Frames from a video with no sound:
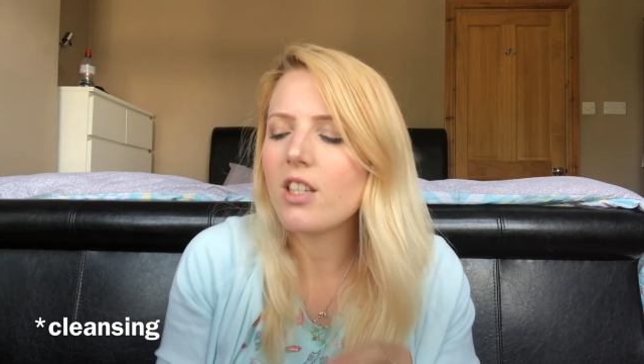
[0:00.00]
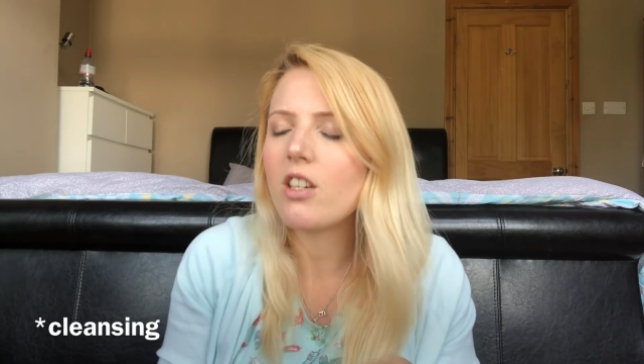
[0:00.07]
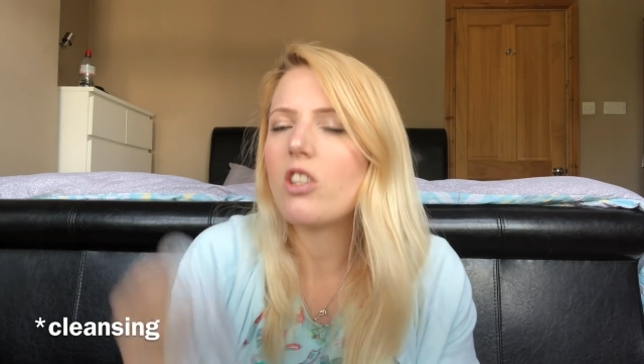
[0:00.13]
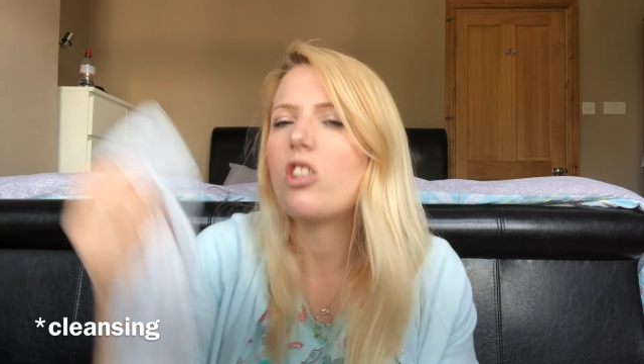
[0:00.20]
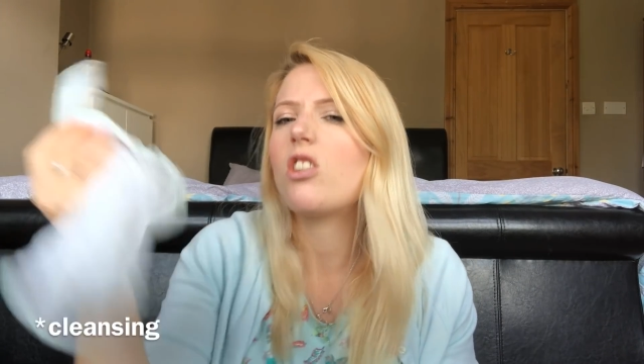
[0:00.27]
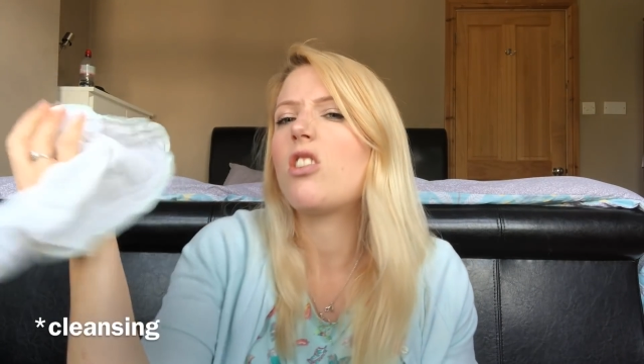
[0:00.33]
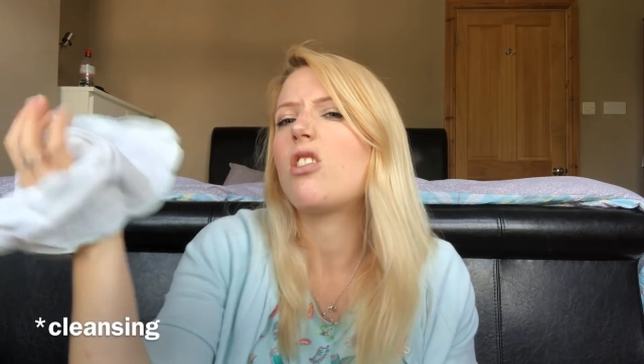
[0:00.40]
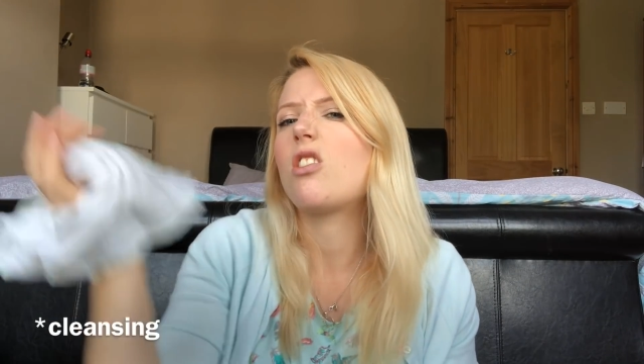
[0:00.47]
I
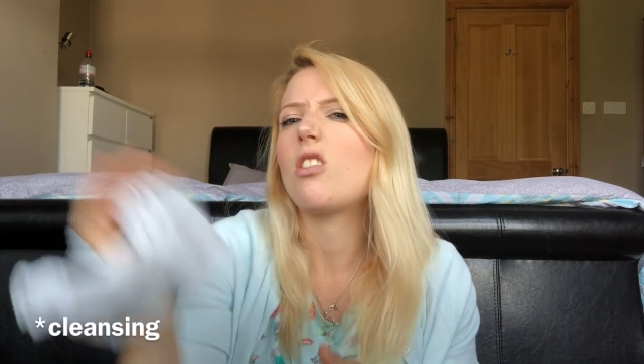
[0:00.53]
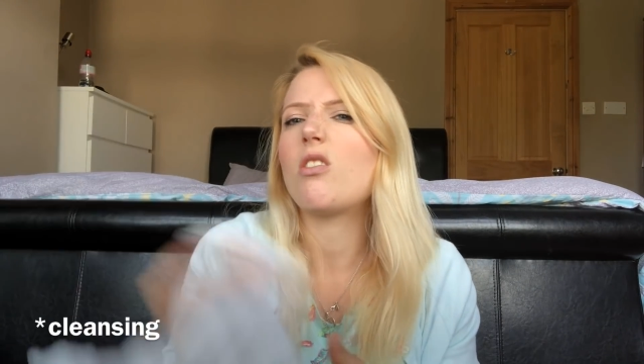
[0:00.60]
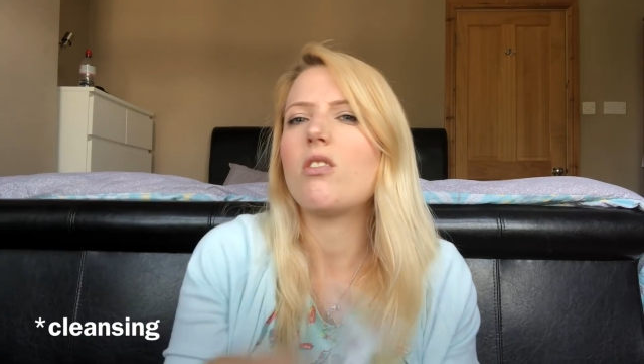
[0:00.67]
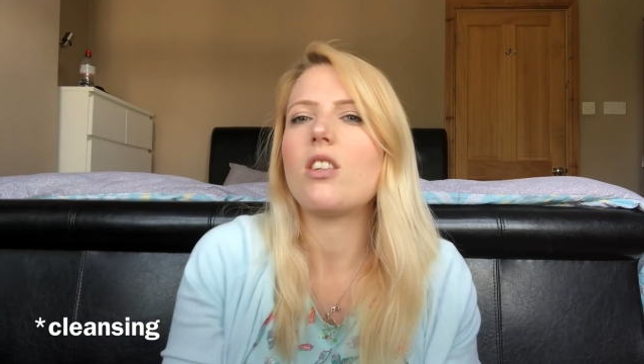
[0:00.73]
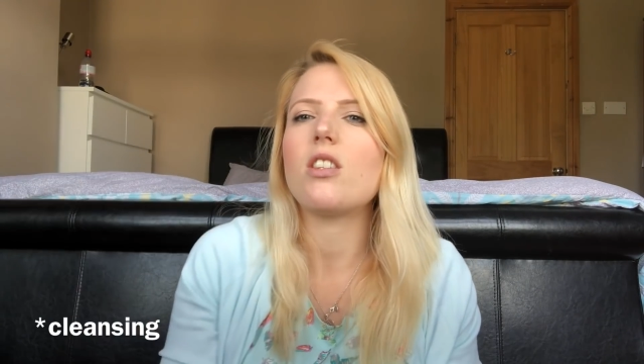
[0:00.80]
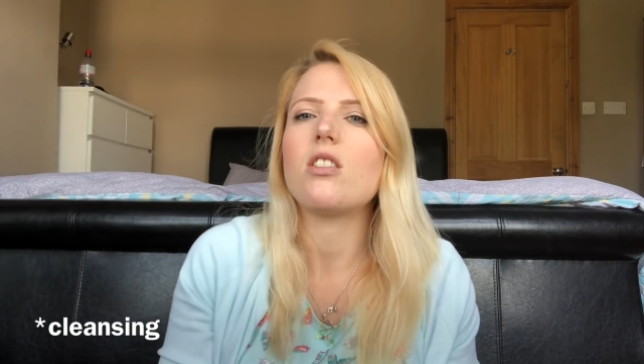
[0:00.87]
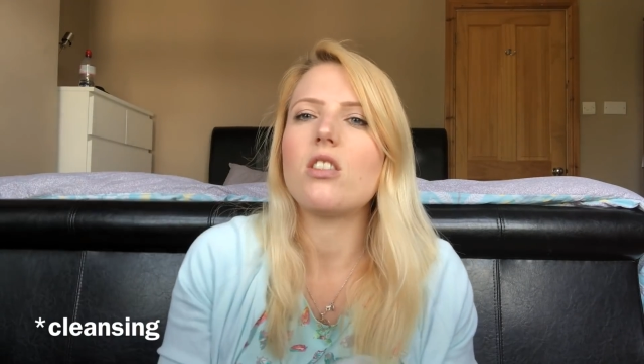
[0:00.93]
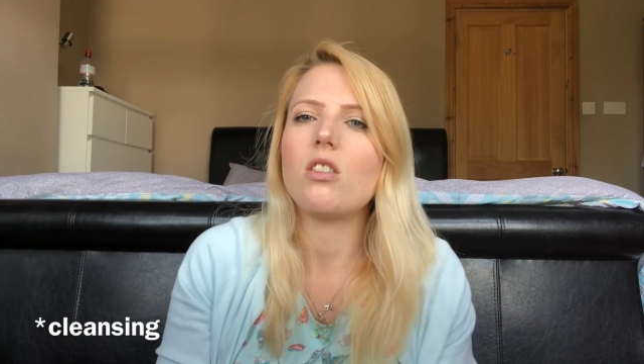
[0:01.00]
should have showed
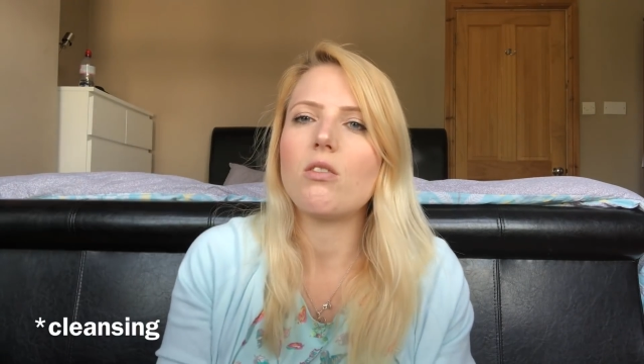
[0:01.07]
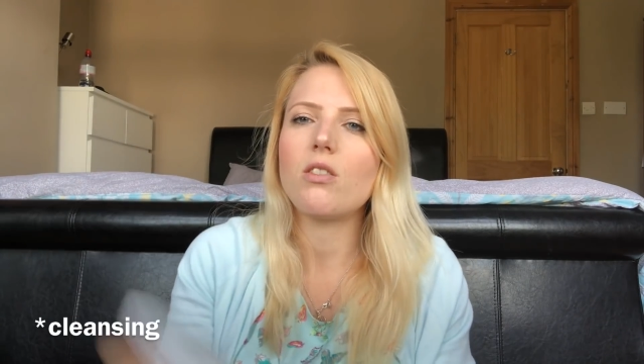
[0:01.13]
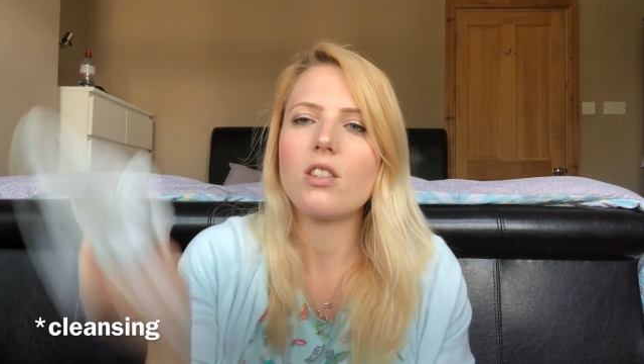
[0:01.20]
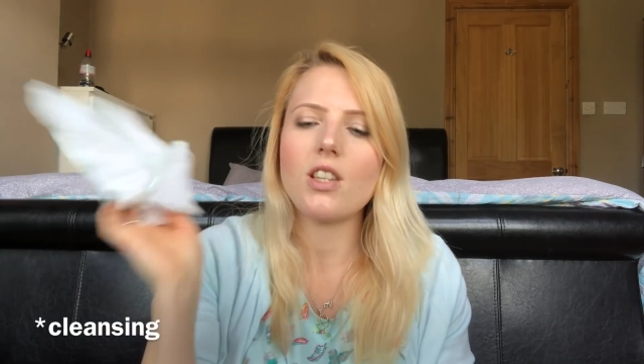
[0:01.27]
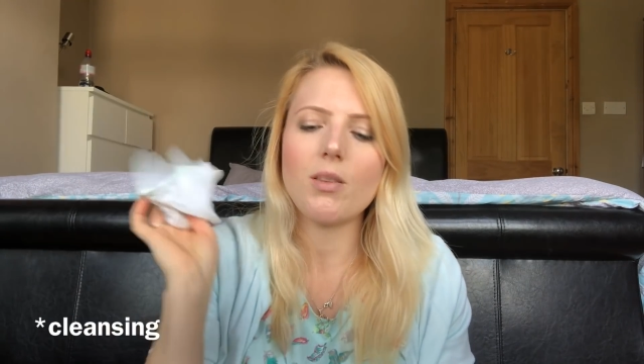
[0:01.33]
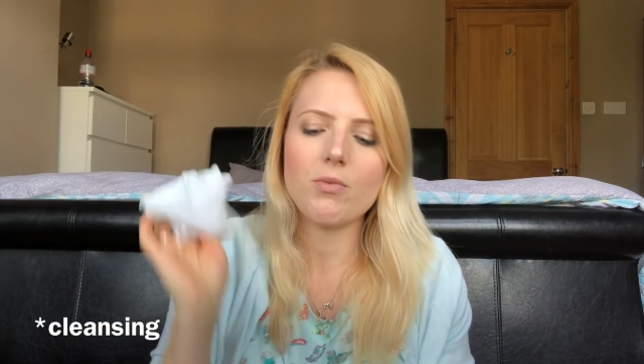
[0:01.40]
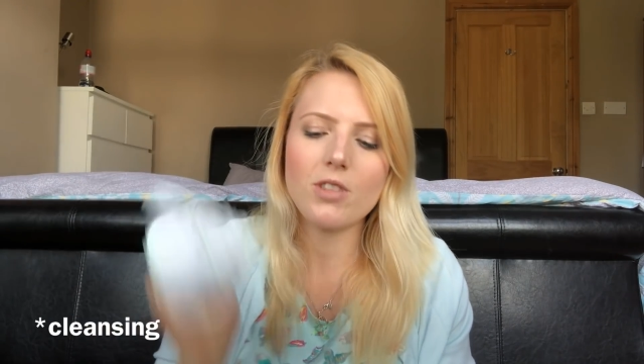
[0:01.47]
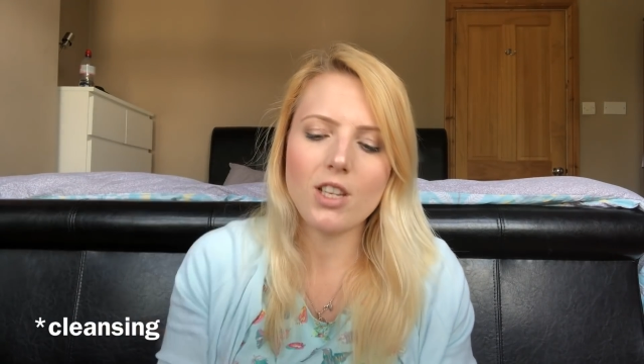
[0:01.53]
that to you at the
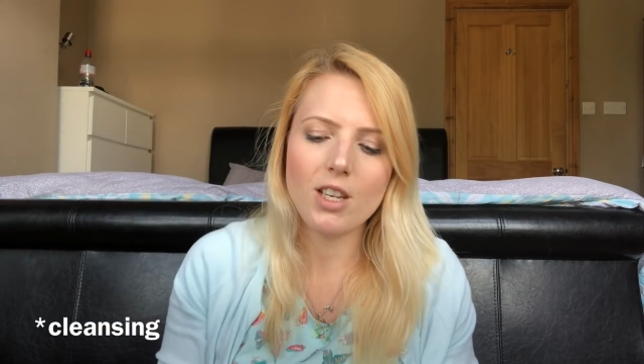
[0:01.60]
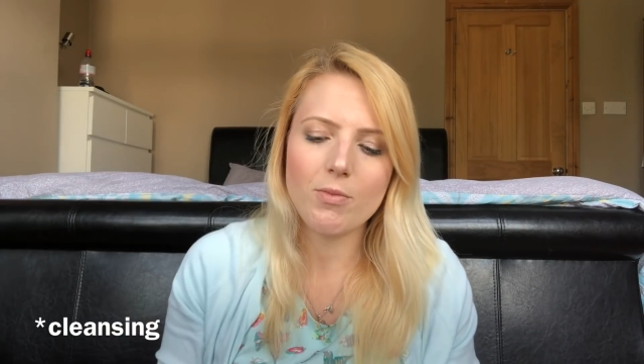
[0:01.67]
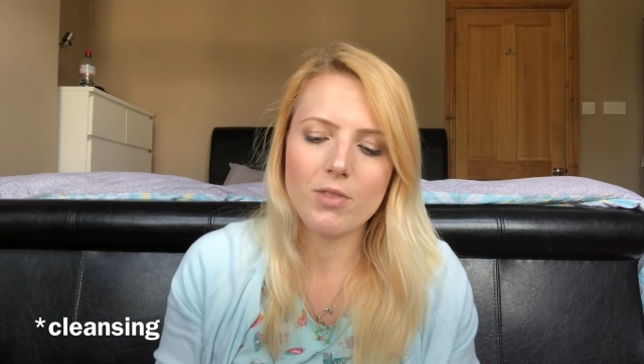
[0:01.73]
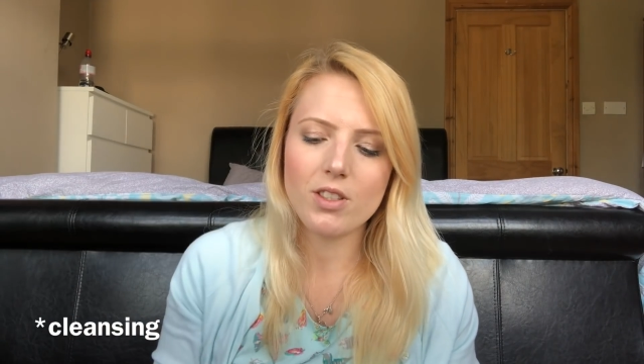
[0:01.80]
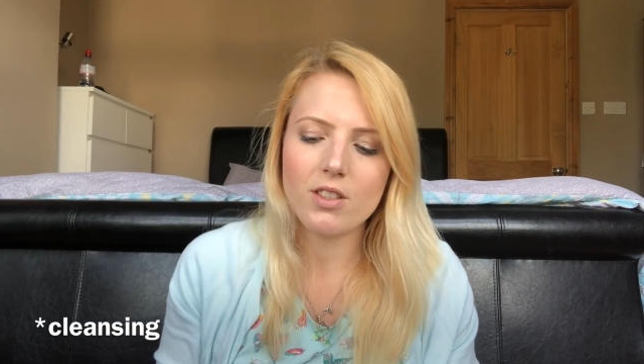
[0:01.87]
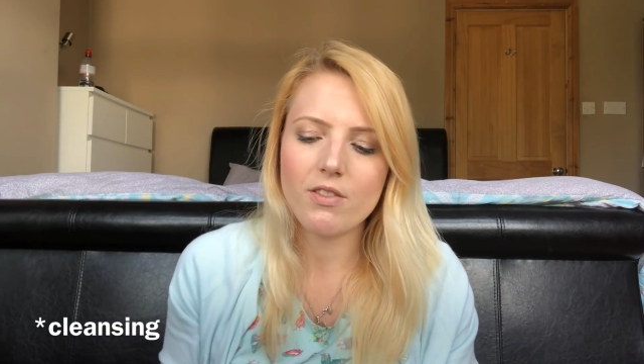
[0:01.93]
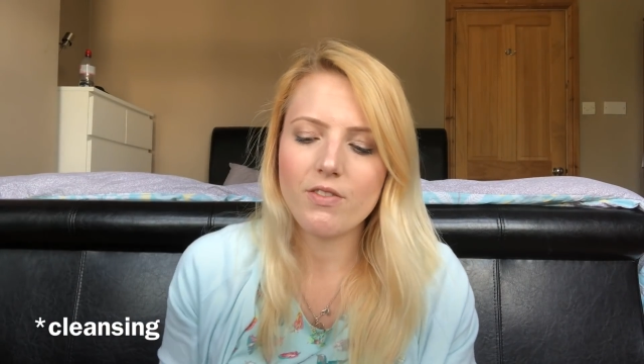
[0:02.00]
same time as the